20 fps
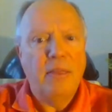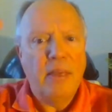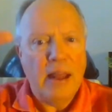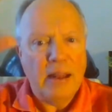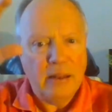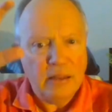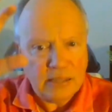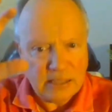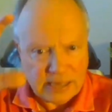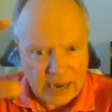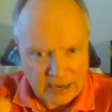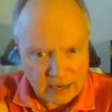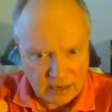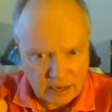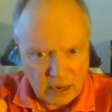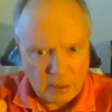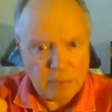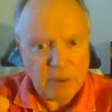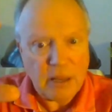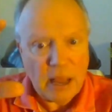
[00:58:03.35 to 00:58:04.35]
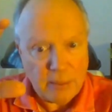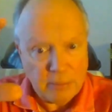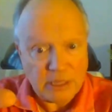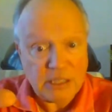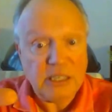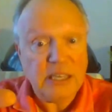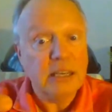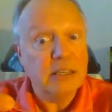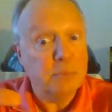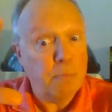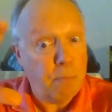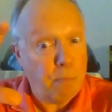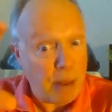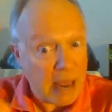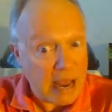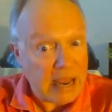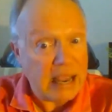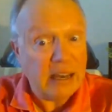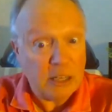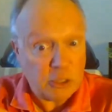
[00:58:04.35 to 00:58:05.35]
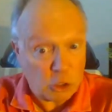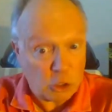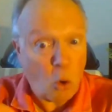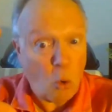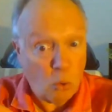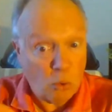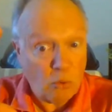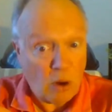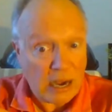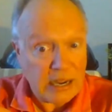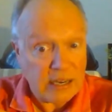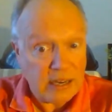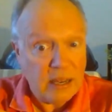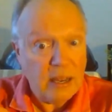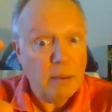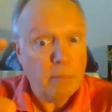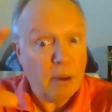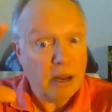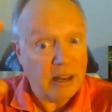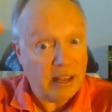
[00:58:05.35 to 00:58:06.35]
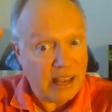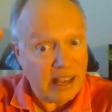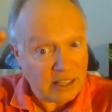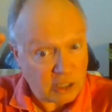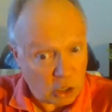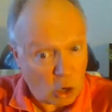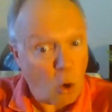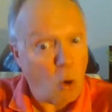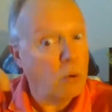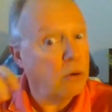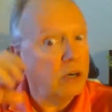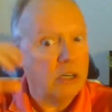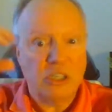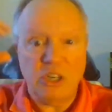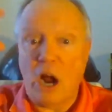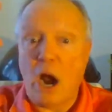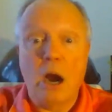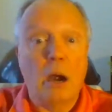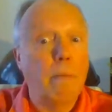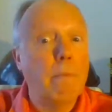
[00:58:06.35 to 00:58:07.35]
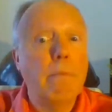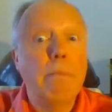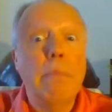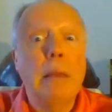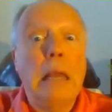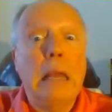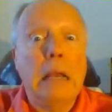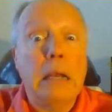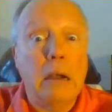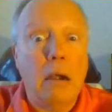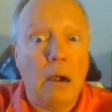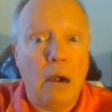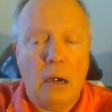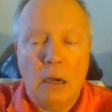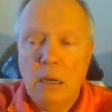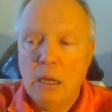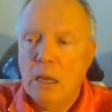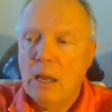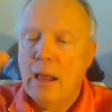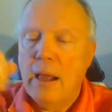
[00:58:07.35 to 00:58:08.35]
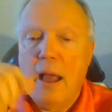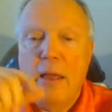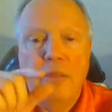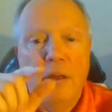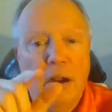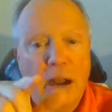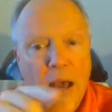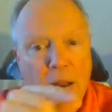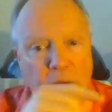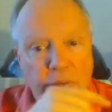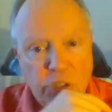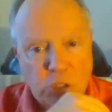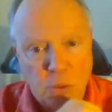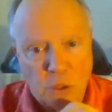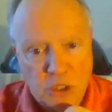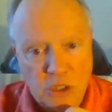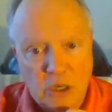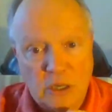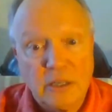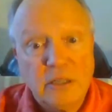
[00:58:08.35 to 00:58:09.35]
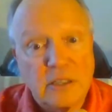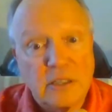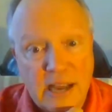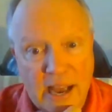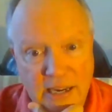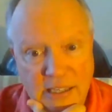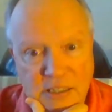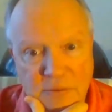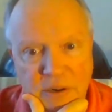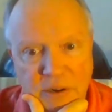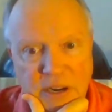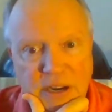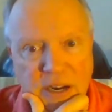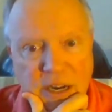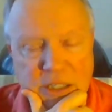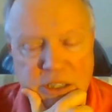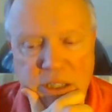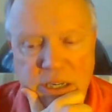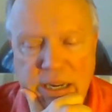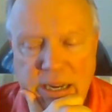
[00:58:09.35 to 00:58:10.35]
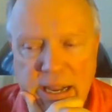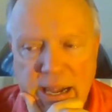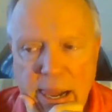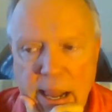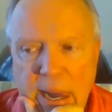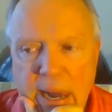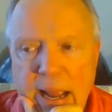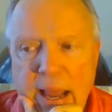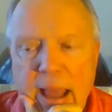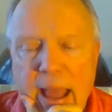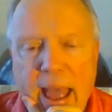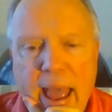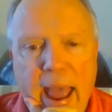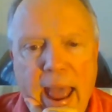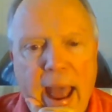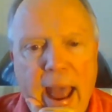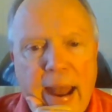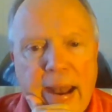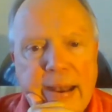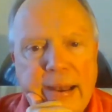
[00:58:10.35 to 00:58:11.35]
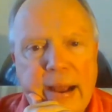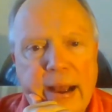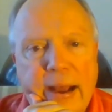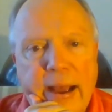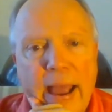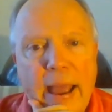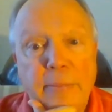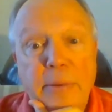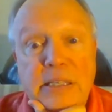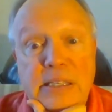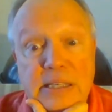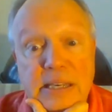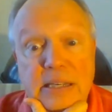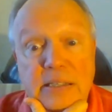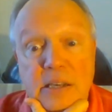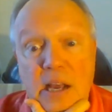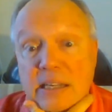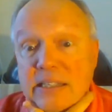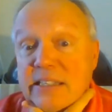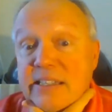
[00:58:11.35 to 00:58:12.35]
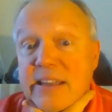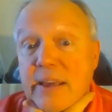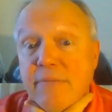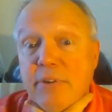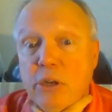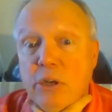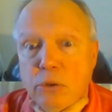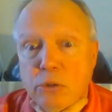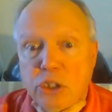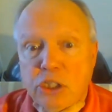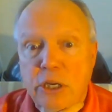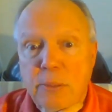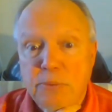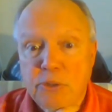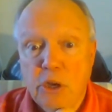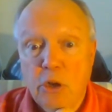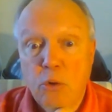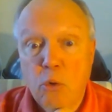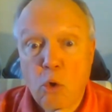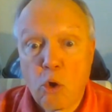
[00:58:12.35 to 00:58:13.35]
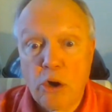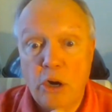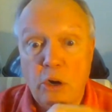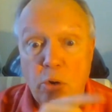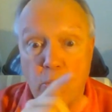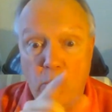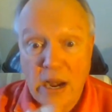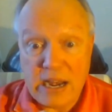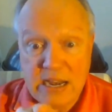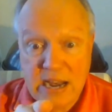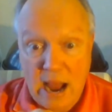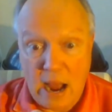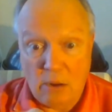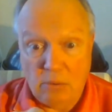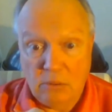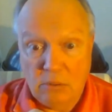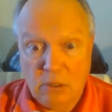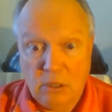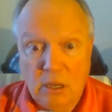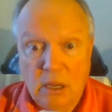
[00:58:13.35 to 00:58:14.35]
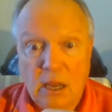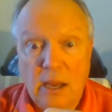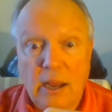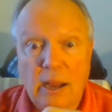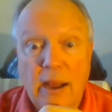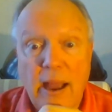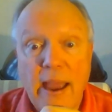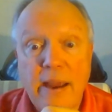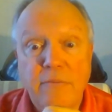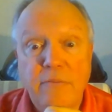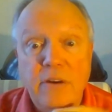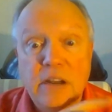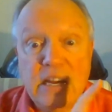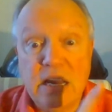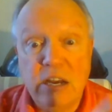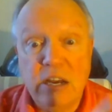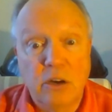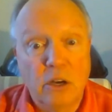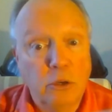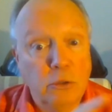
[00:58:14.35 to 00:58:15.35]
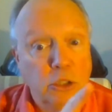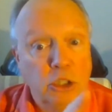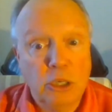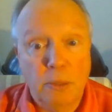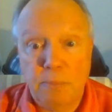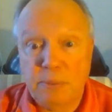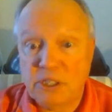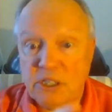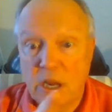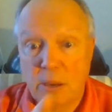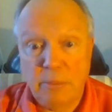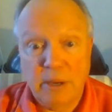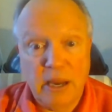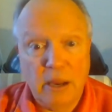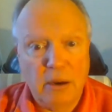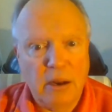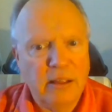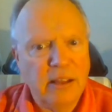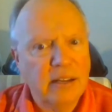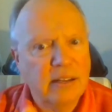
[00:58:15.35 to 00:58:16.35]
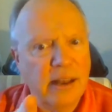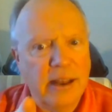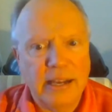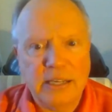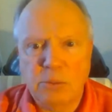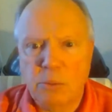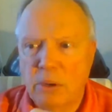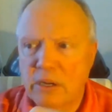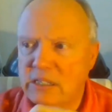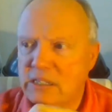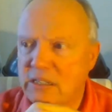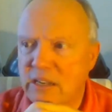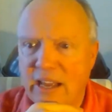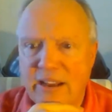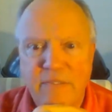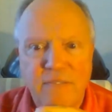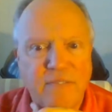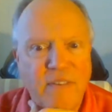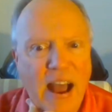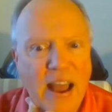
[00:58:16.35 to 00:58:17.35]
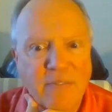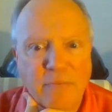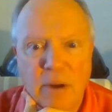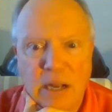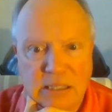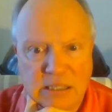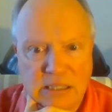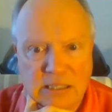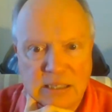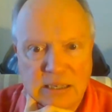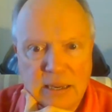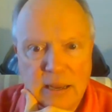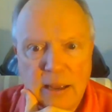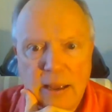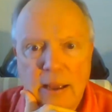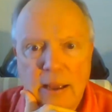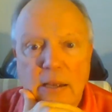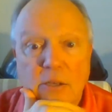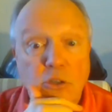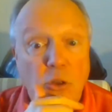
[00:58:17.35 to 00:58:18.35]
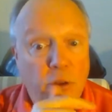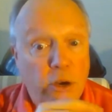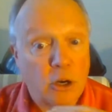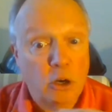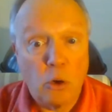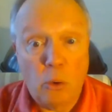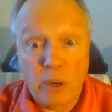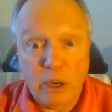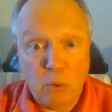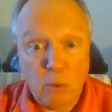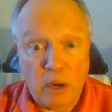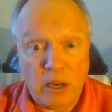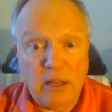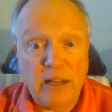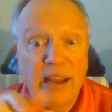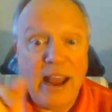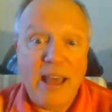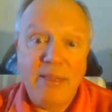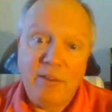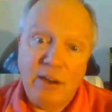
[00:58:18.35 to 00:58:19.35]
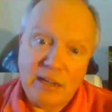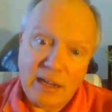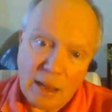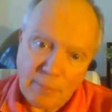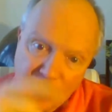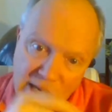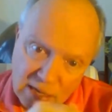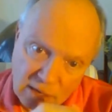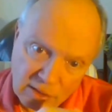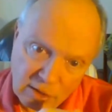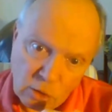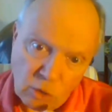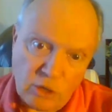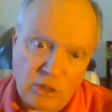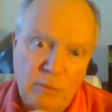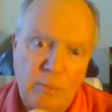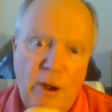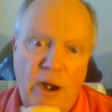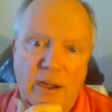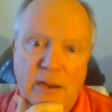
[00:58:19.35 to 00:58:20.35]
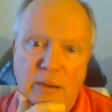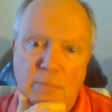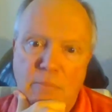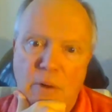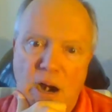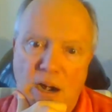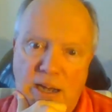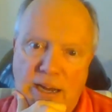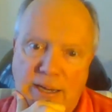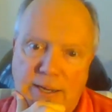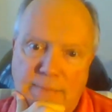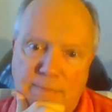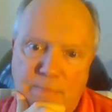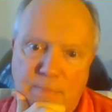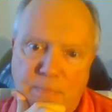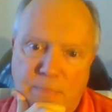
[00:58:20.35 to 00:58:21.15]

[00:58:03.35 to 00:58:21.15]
Then the second company, MSC, is big in its own right, but its owners are bigger, and they're out of Switzerland, tax-free country. And uh, MSC has got seven new ships on order right now. Uh, every year, a new ship is coming out. I think the next one is in like five months. So they're growing quickly and they're coming into the North American market.